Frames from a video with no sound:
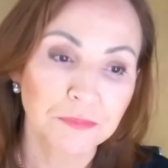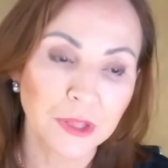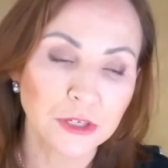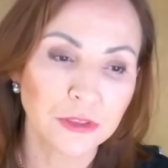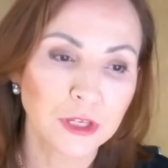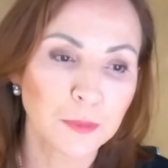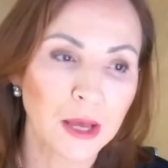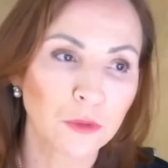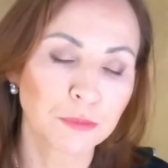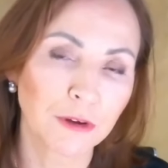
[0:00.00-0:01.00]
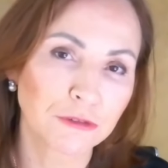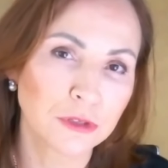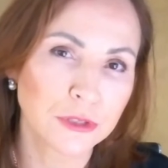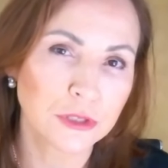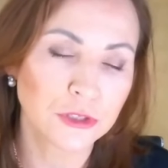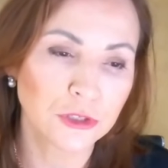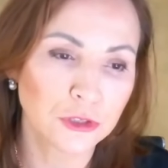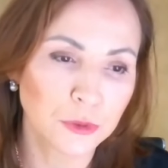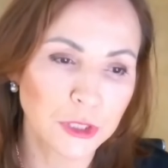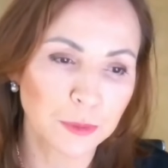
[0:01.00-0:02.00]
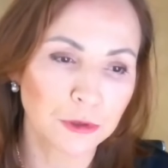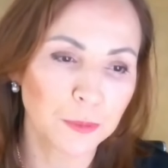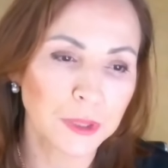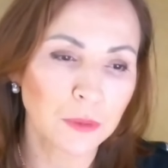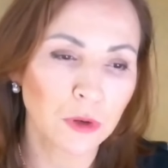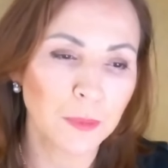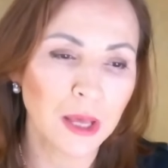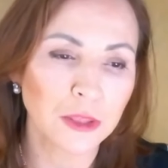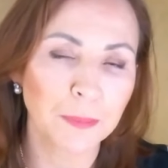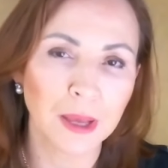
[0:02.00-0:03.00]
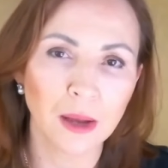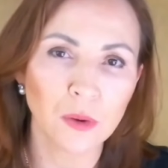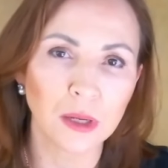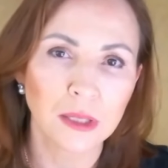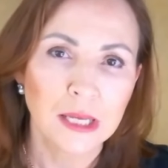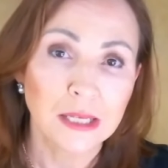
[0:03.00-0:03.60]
Then you think about the preferences to do with the property. What about the power?